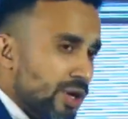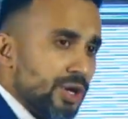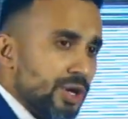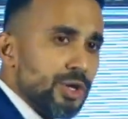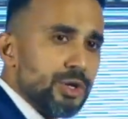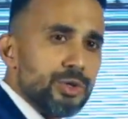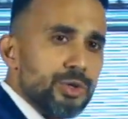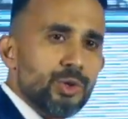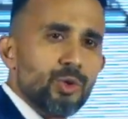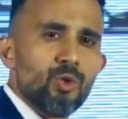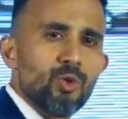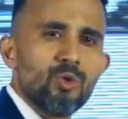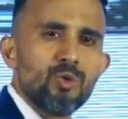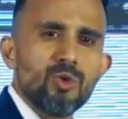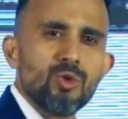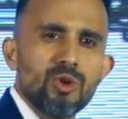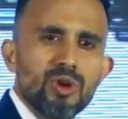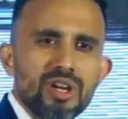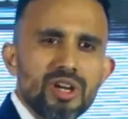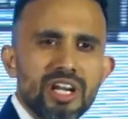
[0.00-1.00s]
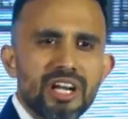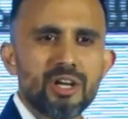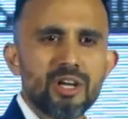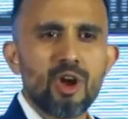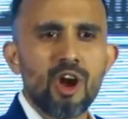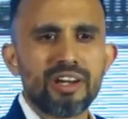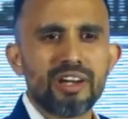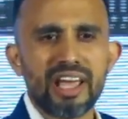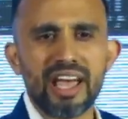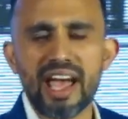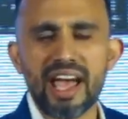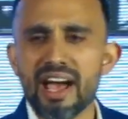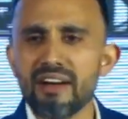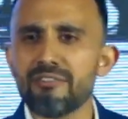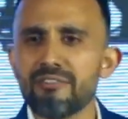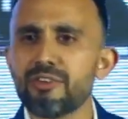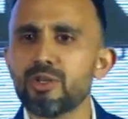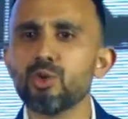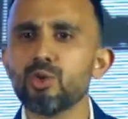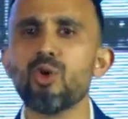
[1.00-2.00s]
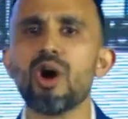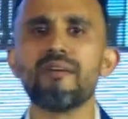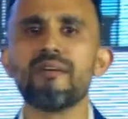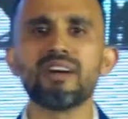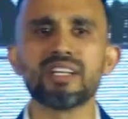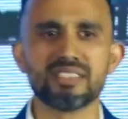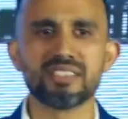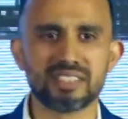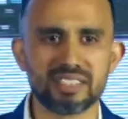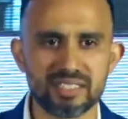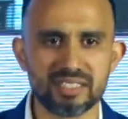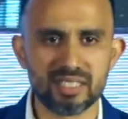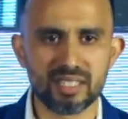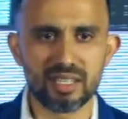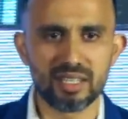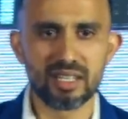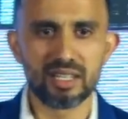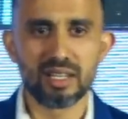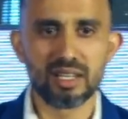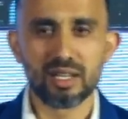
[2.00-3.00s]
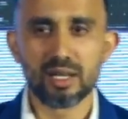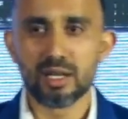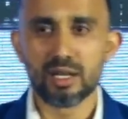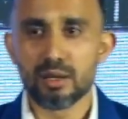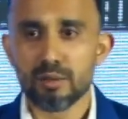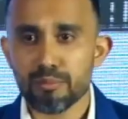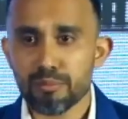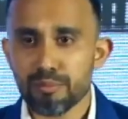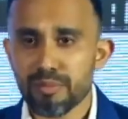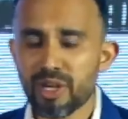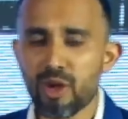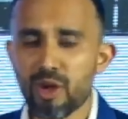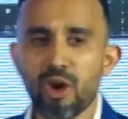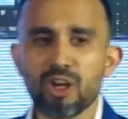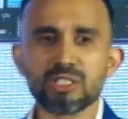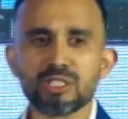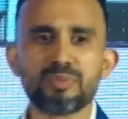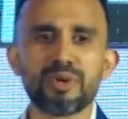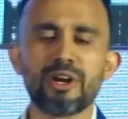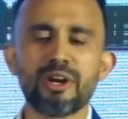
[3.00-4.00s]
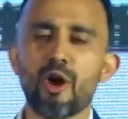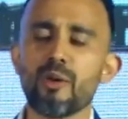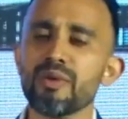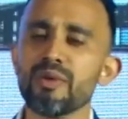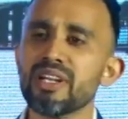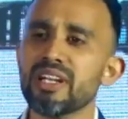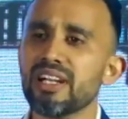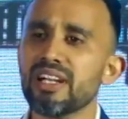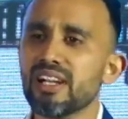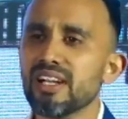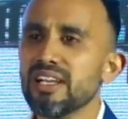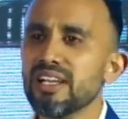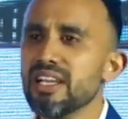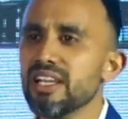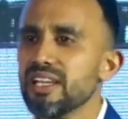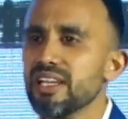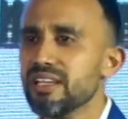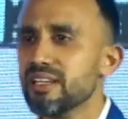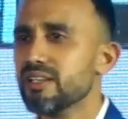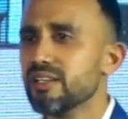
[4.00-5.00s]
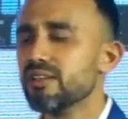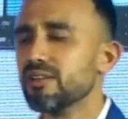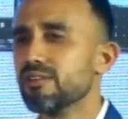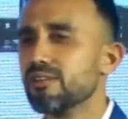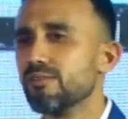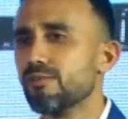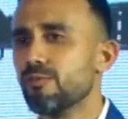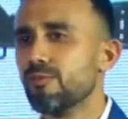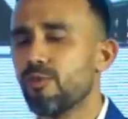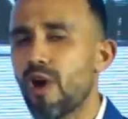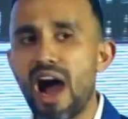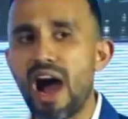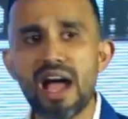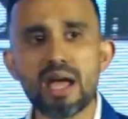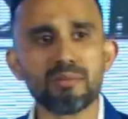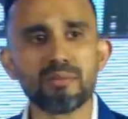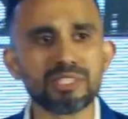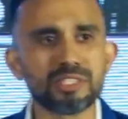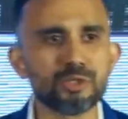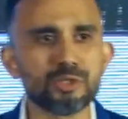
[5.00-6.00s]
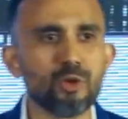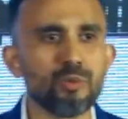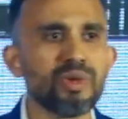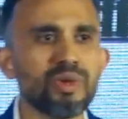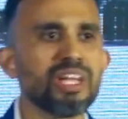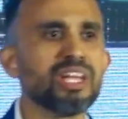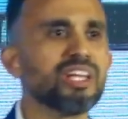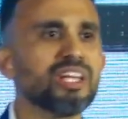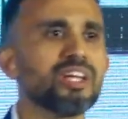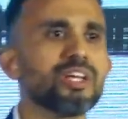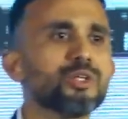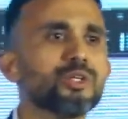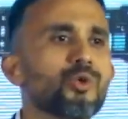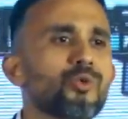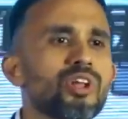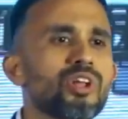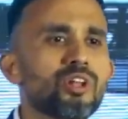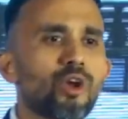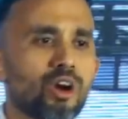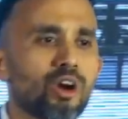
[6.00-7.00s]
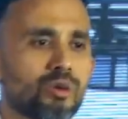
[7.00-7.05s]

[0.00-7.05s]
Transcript: You need not have two ovens, because predominantly I am assuming you will not